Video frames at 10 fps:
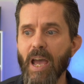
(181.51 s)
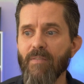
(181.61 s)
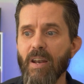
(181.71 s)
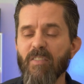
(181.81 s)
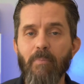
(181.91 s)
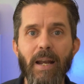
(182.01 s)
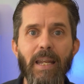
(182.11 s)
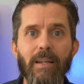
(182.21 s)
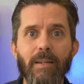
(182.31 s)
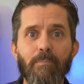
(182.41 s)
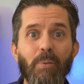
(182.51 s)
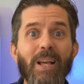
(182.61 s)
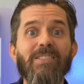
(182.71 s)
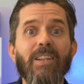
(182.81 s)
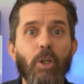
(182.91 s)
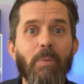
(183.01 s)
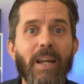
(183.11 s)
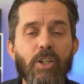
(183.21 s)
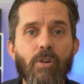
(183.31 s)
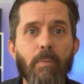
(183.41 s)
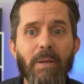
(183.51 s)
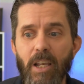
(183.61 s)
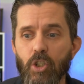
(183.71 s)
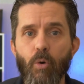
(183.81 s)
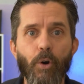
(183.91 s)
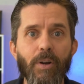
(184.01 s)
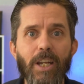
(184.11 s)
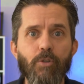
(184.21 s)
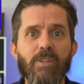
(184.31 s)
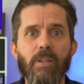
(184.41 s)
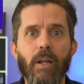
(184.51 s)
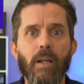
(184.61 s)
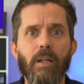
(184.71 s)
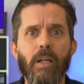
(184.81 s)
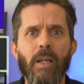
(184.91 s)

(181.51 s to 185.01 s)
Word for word: have enough money plus a little bit extra because you earned interest on it.